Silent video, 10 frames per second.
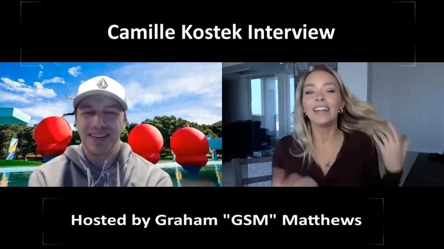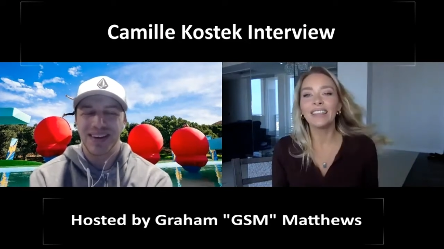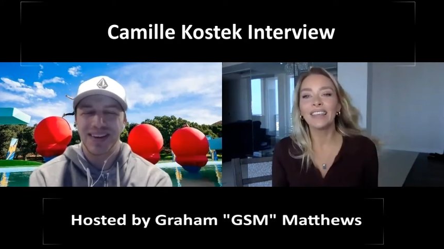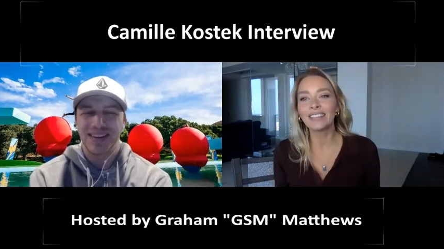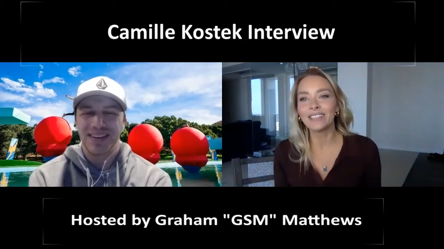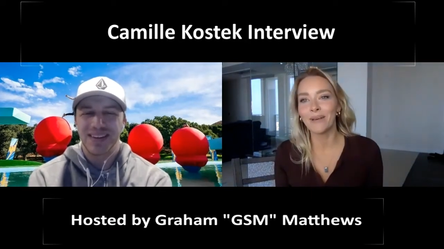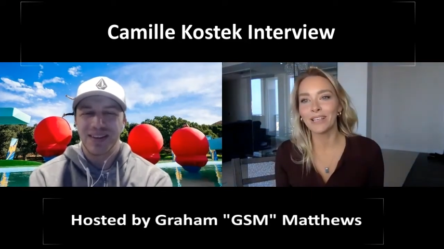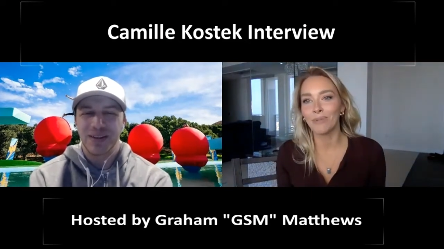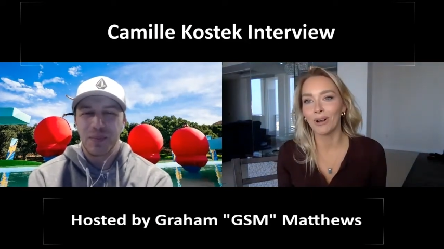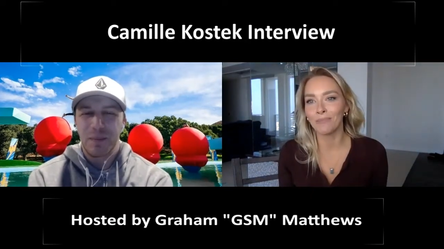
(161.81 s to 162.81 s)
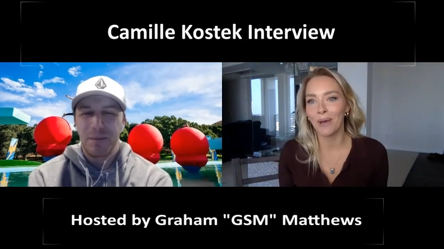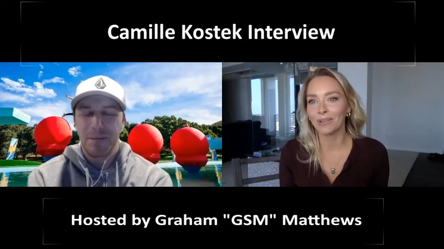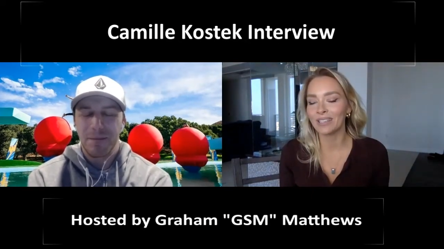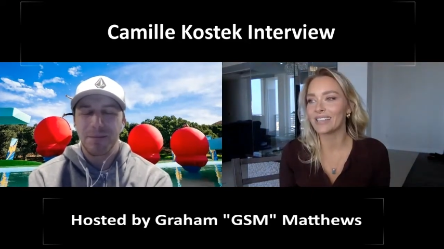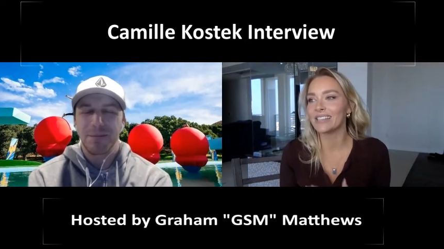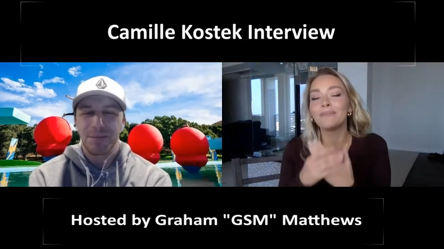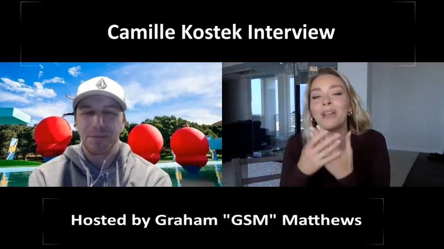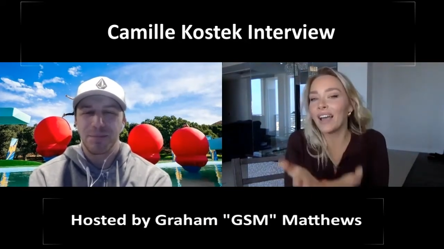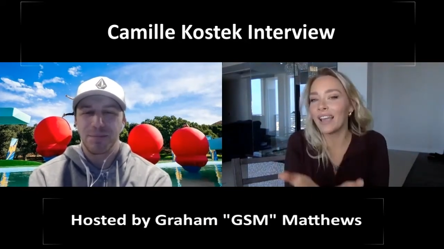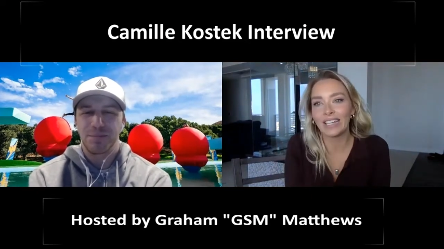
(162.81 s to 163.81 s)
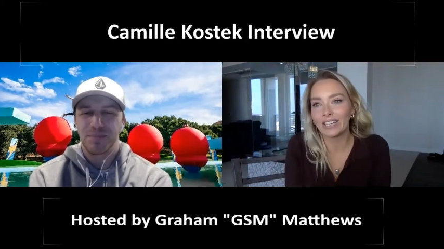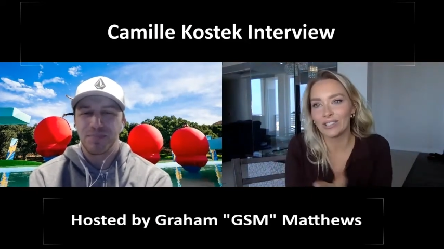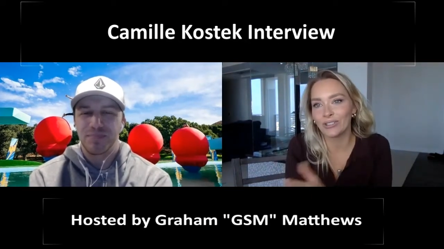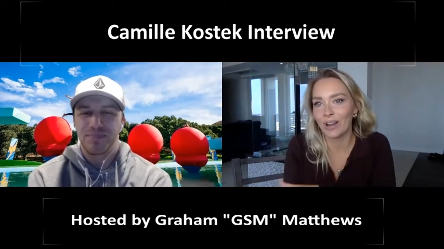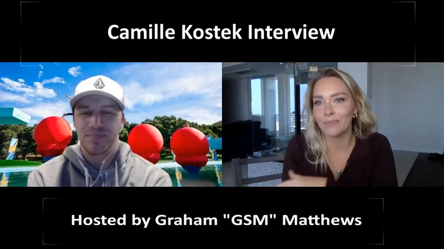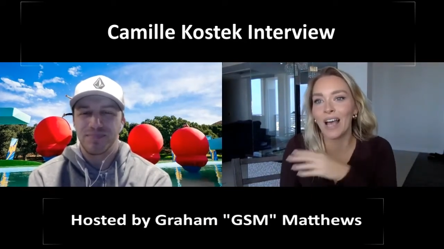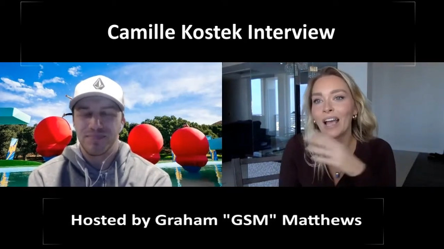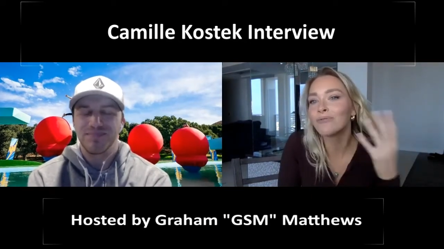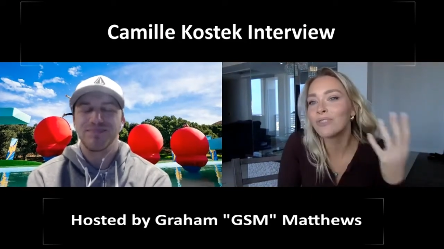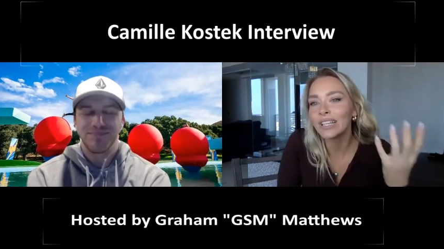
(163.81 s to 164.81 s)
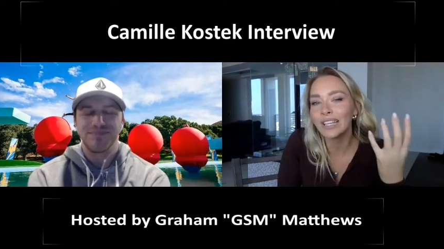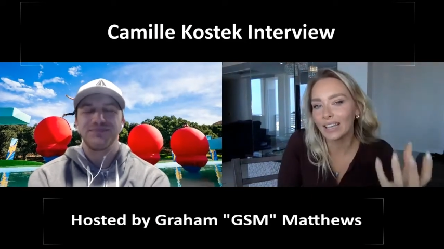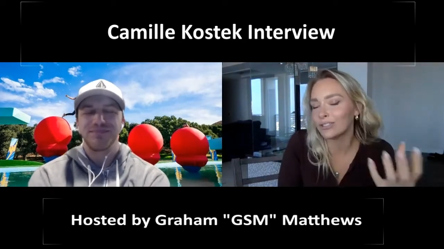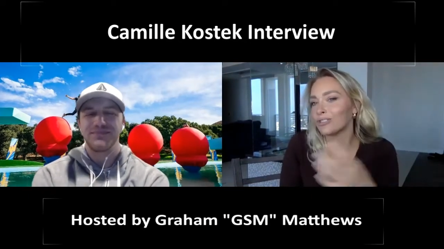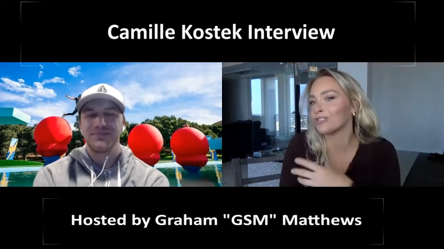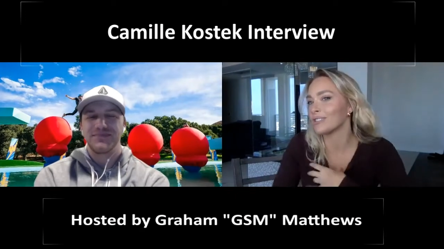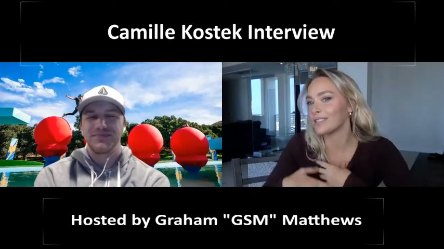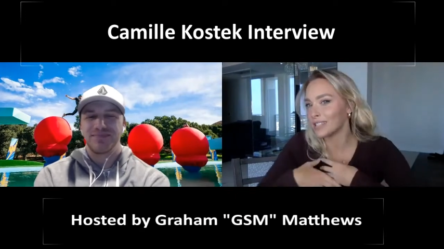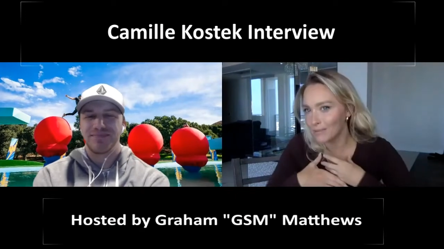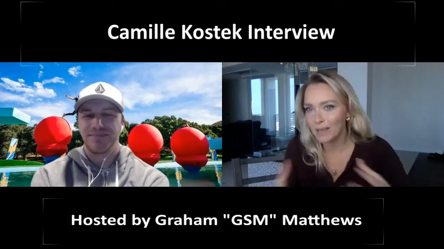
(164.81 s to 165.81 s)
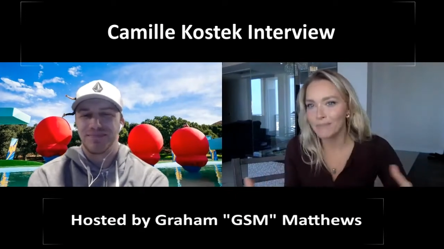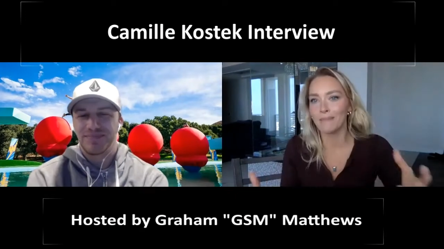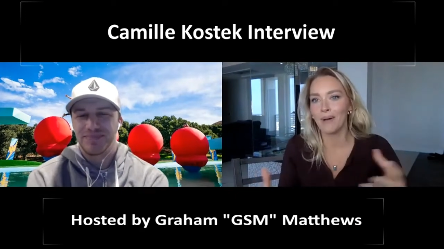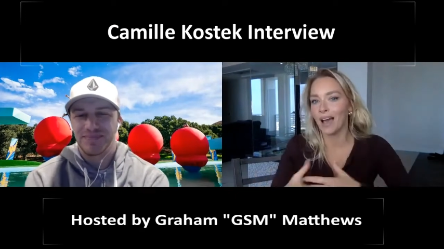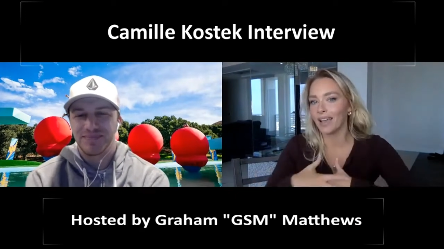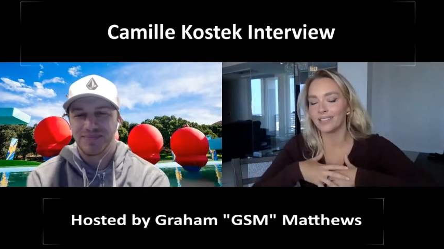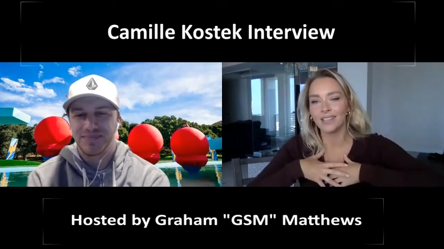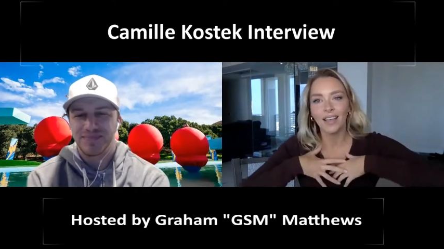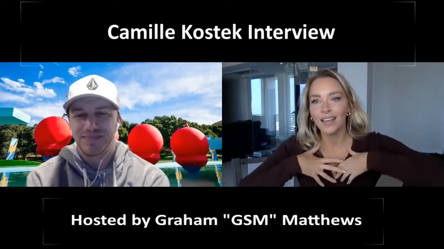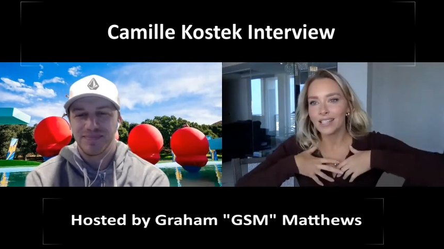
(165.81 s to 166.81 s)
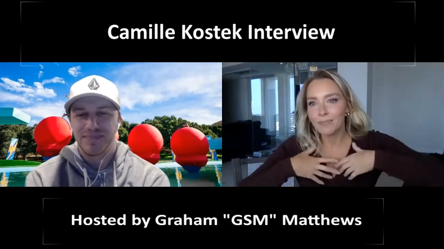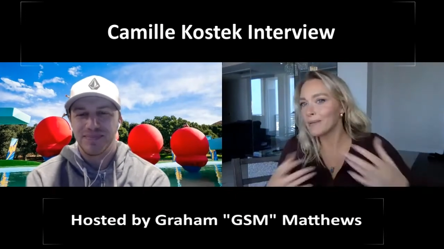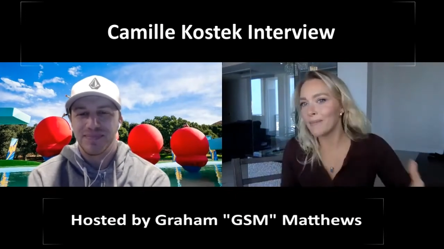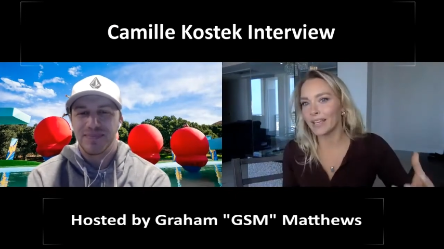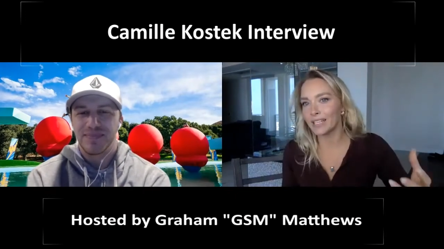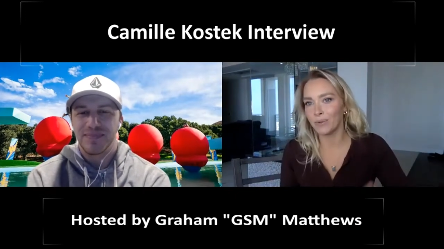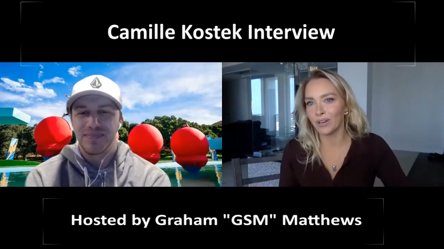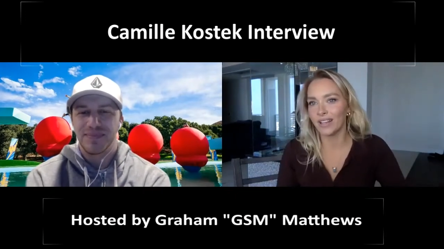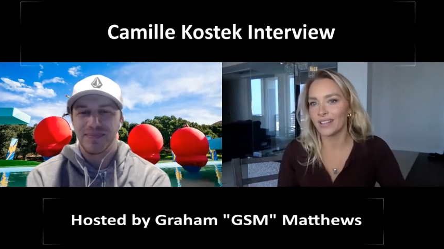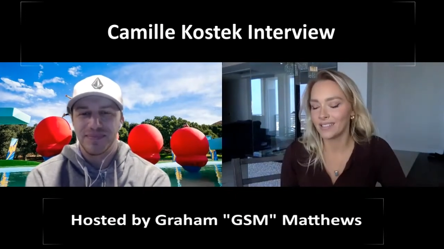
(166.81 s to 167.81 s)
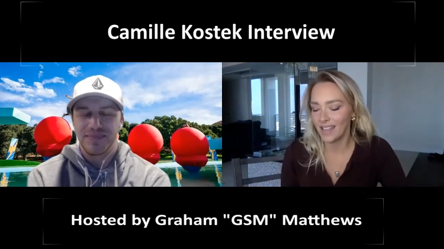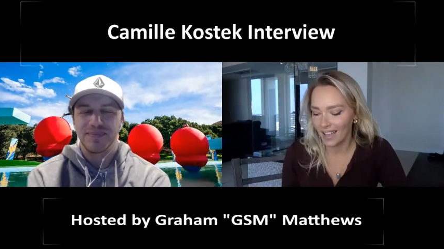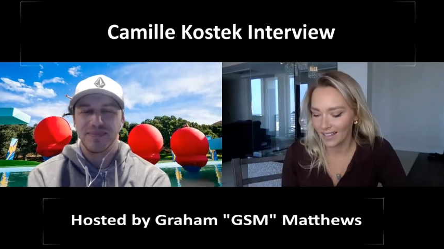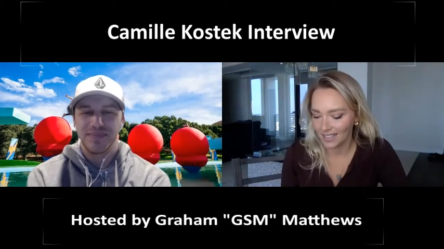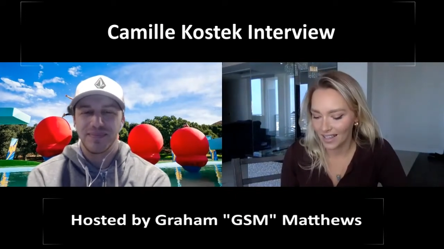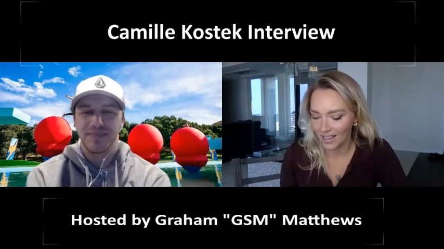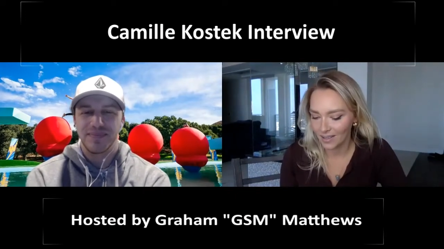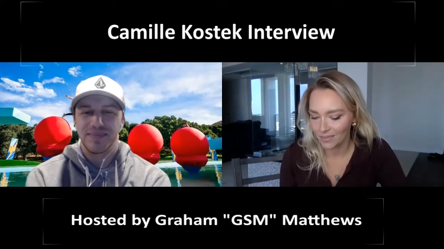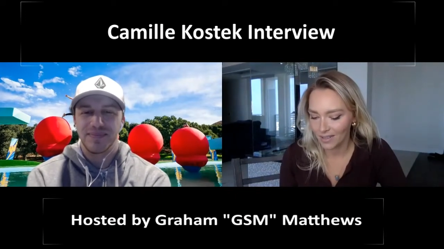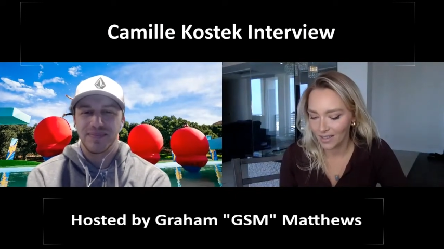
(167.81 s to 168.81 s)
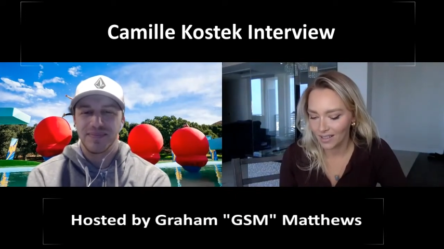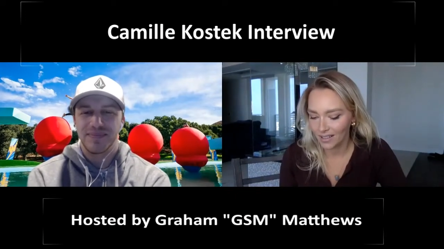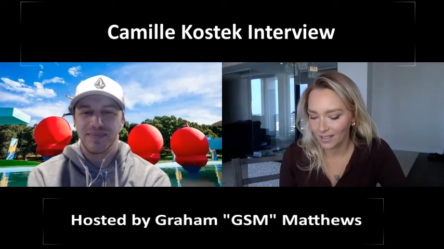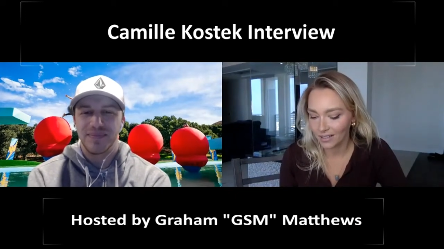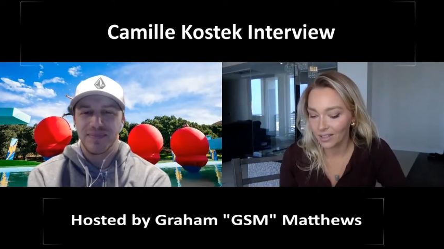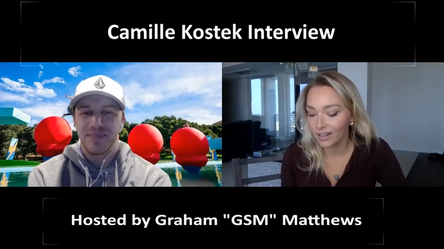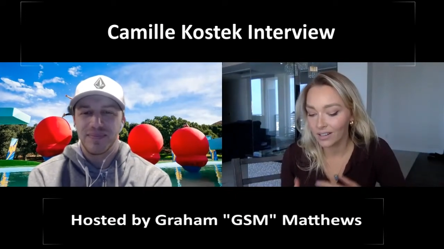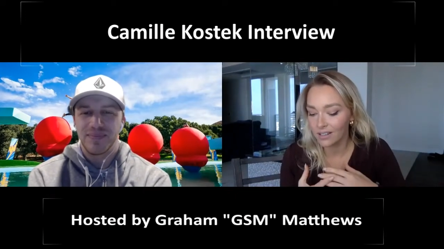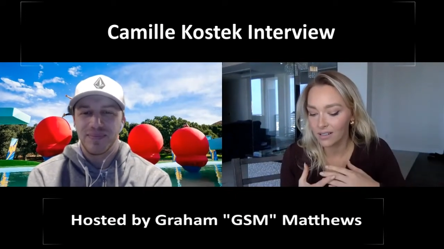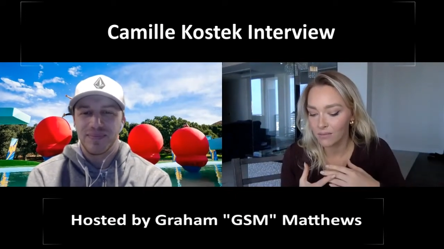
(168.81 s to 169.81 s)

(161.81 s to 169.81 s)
Speaker 1: And I think that's the best part about this is I'm not handed a script. I really get to just speak my mind, speak my experience, and um, learn